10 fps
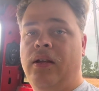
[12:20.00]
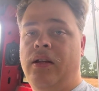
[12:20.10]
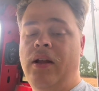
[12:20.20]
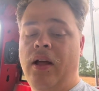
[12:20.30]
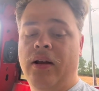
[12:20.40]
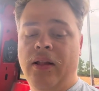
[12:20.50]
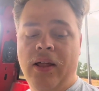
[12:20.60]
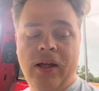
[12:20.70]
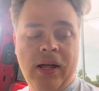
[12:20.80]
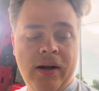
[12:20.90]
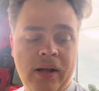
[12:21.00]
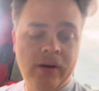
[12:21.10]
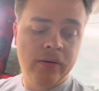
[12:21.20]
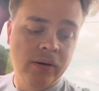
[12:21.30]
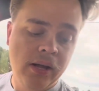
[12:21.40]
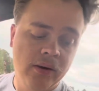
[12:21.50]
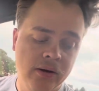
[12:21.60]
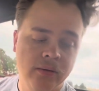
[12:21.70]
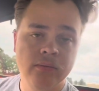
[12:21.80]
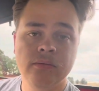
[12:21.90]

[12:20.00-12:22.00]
I'm not gonna lie, I don't know.